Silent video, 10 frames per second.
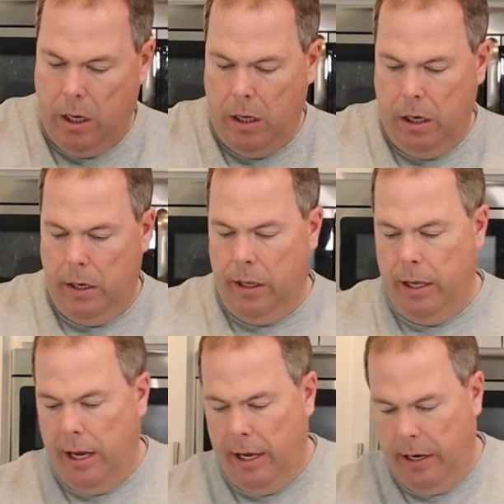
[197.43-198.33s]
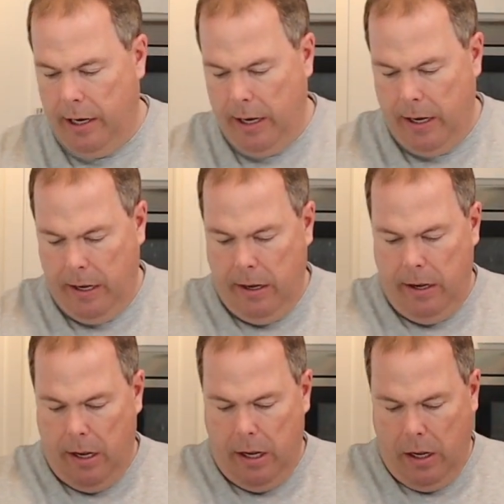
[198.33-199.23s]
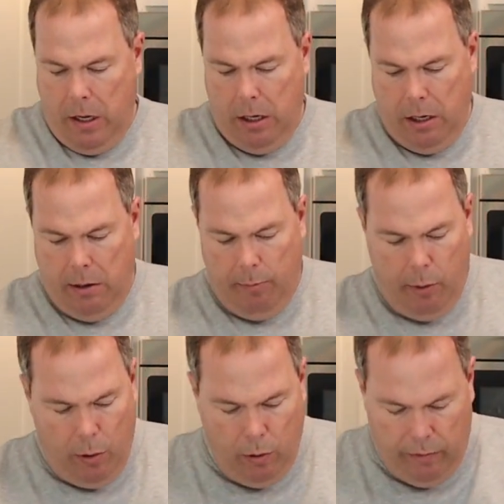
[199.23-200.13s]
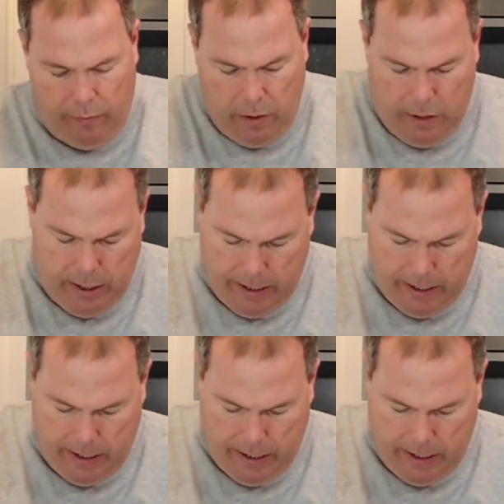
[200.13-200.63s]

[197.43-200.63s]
Look at that. Beautiful.